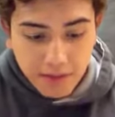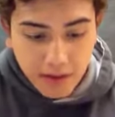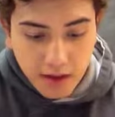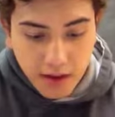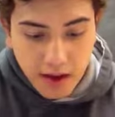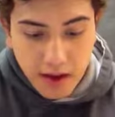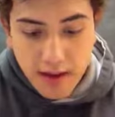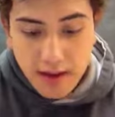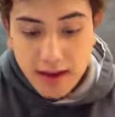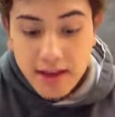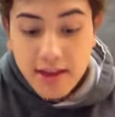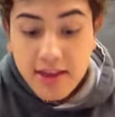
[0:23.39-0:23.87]

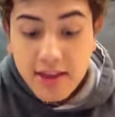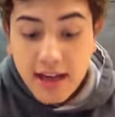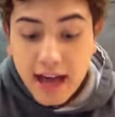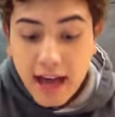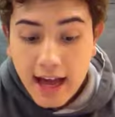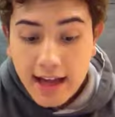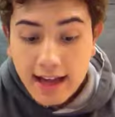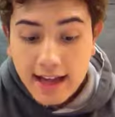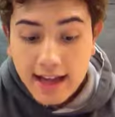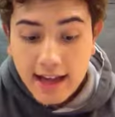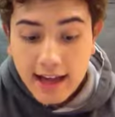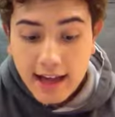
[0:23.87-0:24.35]
In
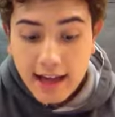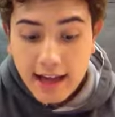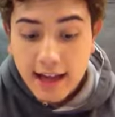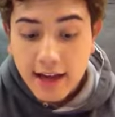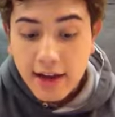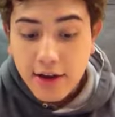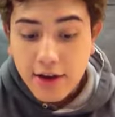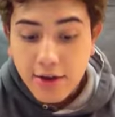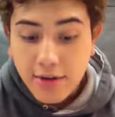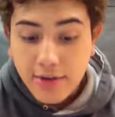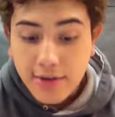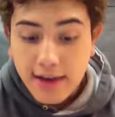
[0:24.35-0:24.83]
China
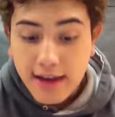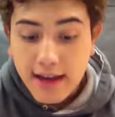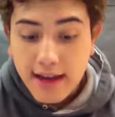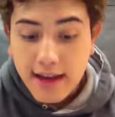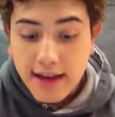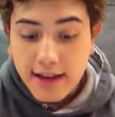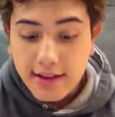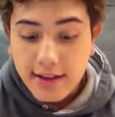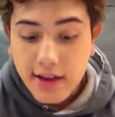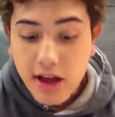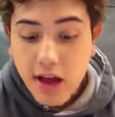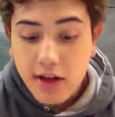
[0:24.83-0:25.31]
and
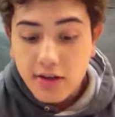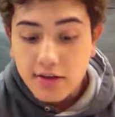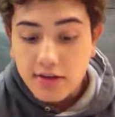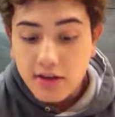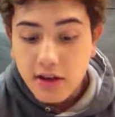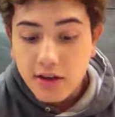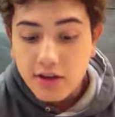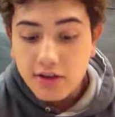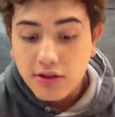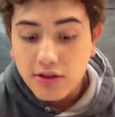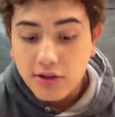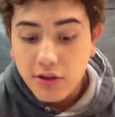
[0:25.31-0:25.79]
Korea, dogs
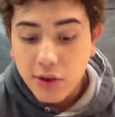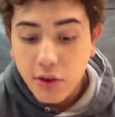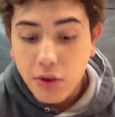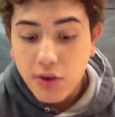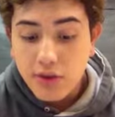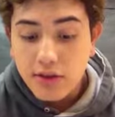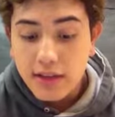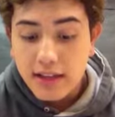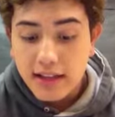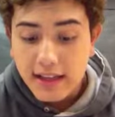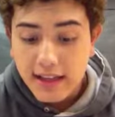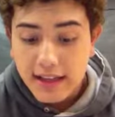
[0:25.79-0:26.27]
are
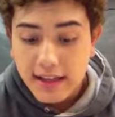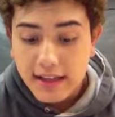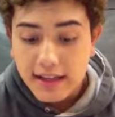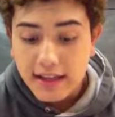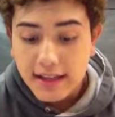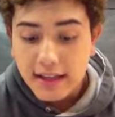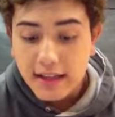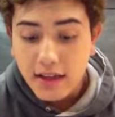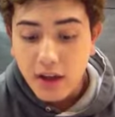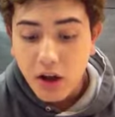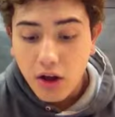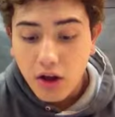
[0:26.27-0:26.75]
sold and
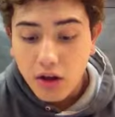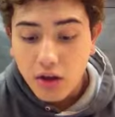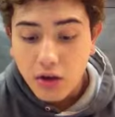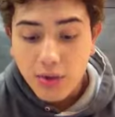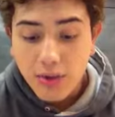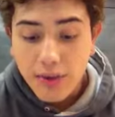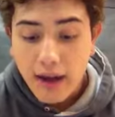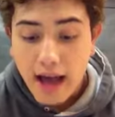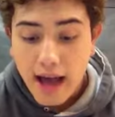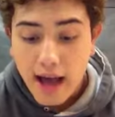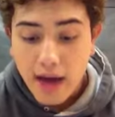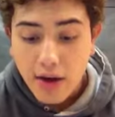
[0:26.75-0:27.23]
eaten all
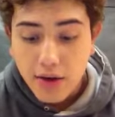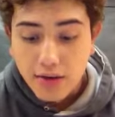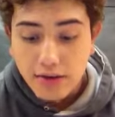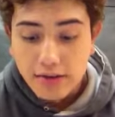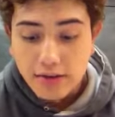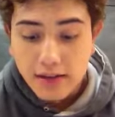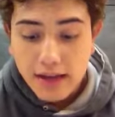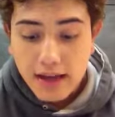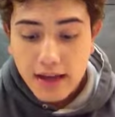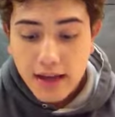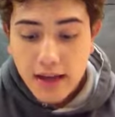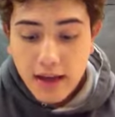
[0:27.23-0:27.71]

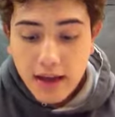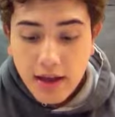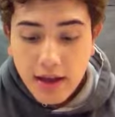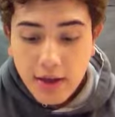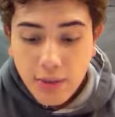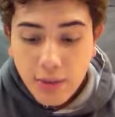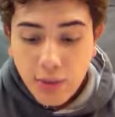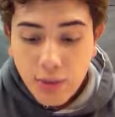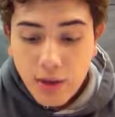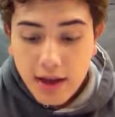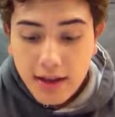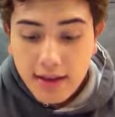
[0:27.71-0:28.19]
around.
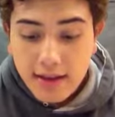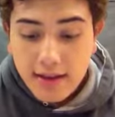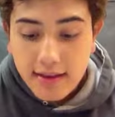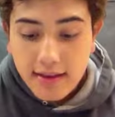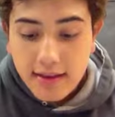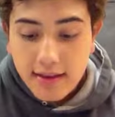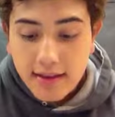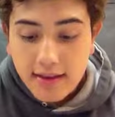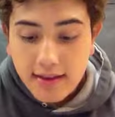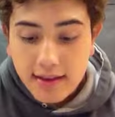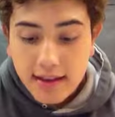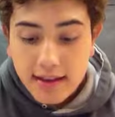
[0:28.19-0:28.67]

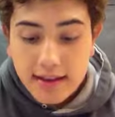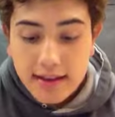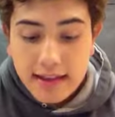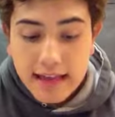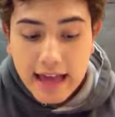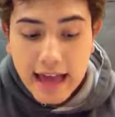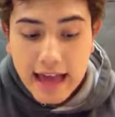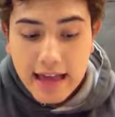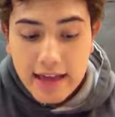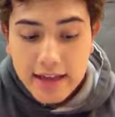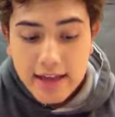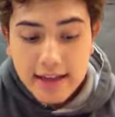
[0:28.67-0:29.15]
What this
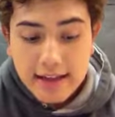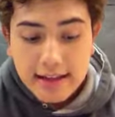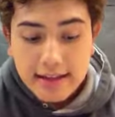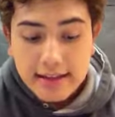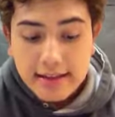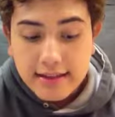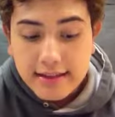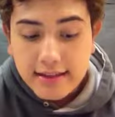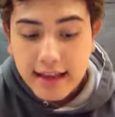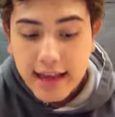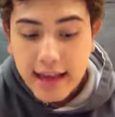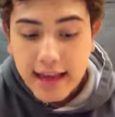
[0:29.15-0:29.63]
contention
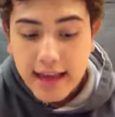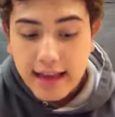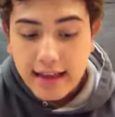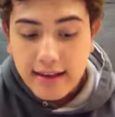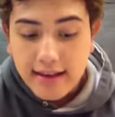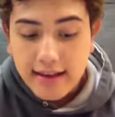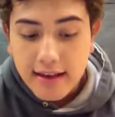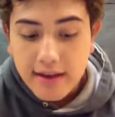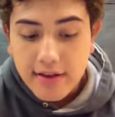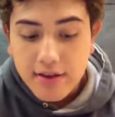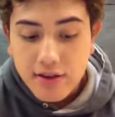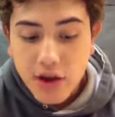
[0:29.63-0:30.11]
is saying
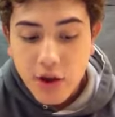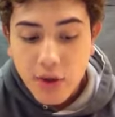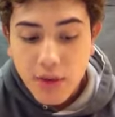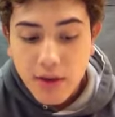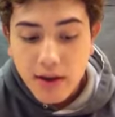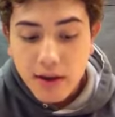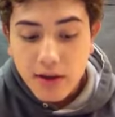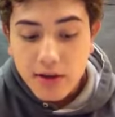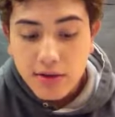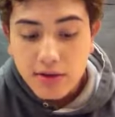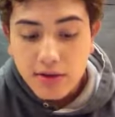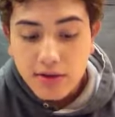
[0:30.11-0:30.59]
is that no
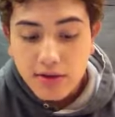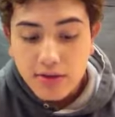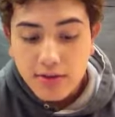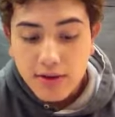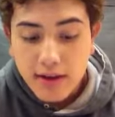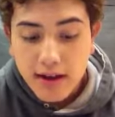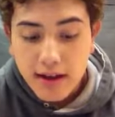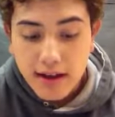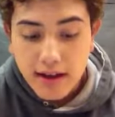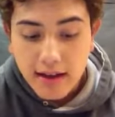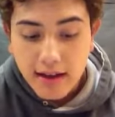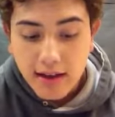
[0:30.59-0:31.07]
one goes
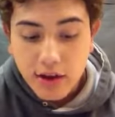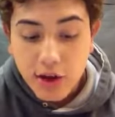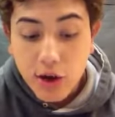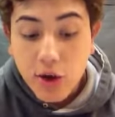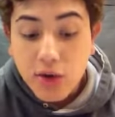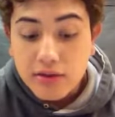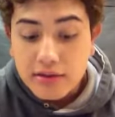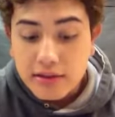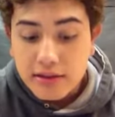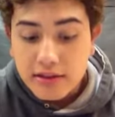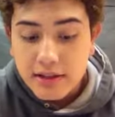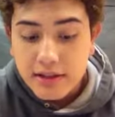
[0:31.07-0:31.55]

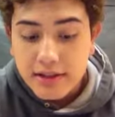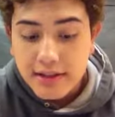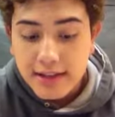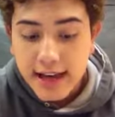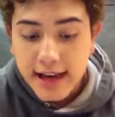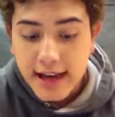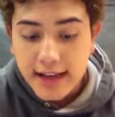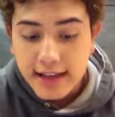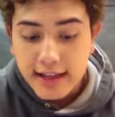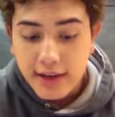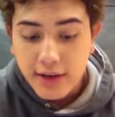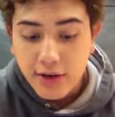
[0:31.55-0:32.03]
into
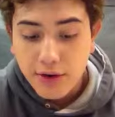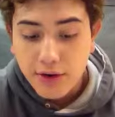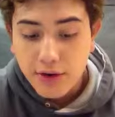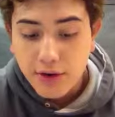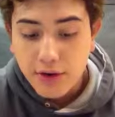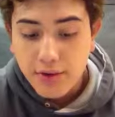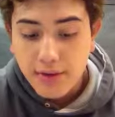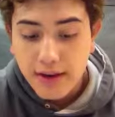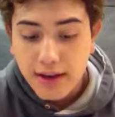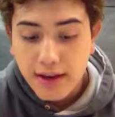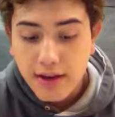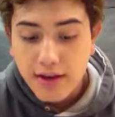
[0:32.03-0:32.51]
China or
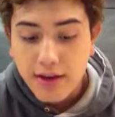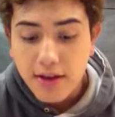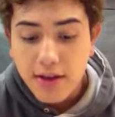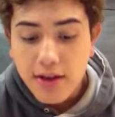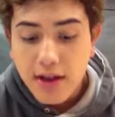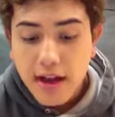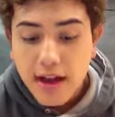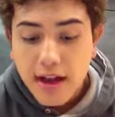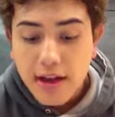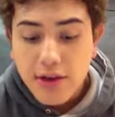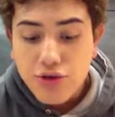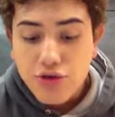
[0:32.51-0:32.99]
Korea
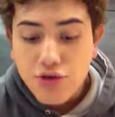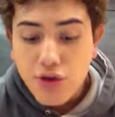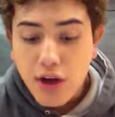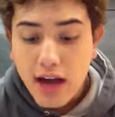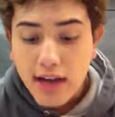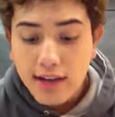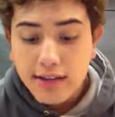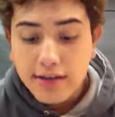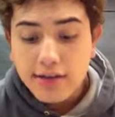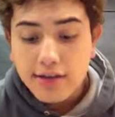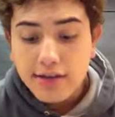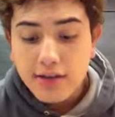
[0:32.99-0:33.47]
and
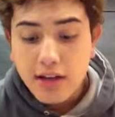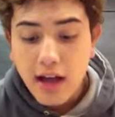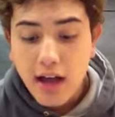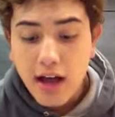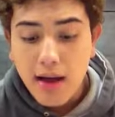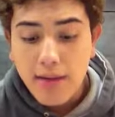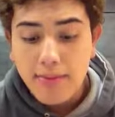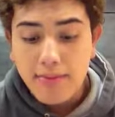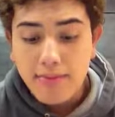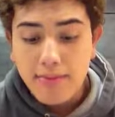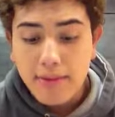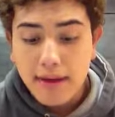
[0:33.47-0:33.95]
try to
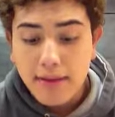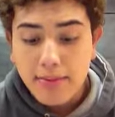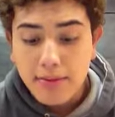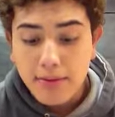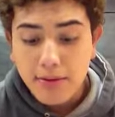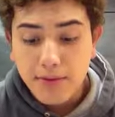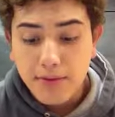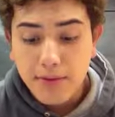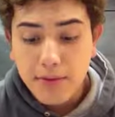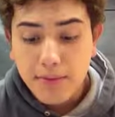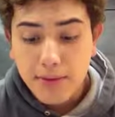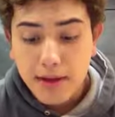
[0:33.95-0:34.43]
stop
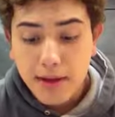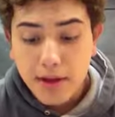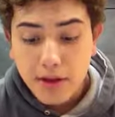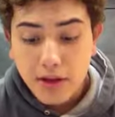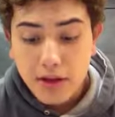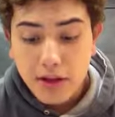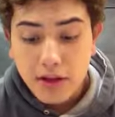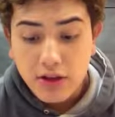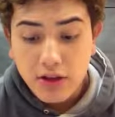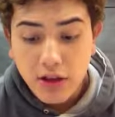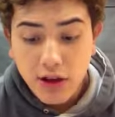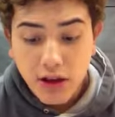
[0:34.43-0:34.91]
people from
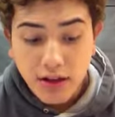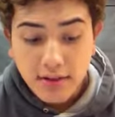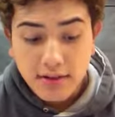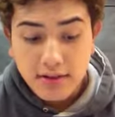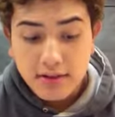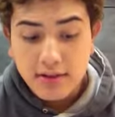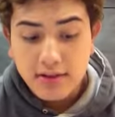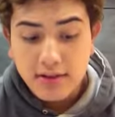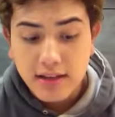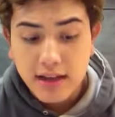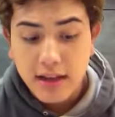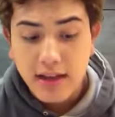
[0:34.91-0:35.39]
killing
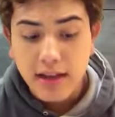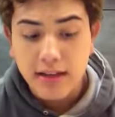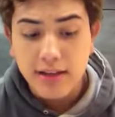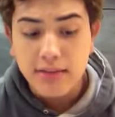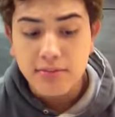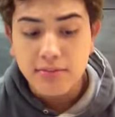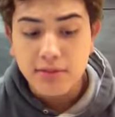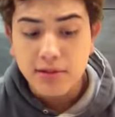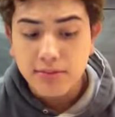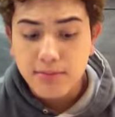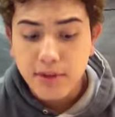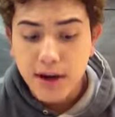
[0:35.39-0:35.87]
dogs and selling
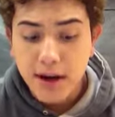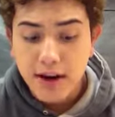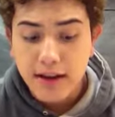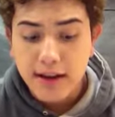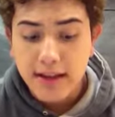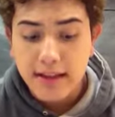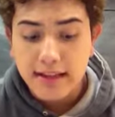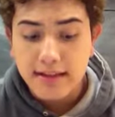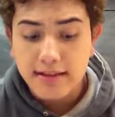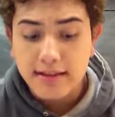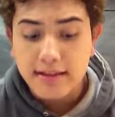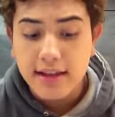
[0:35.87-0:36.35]
them to
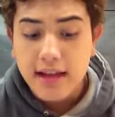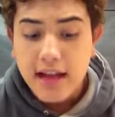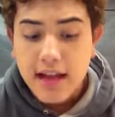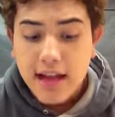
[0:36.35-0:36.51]
markets.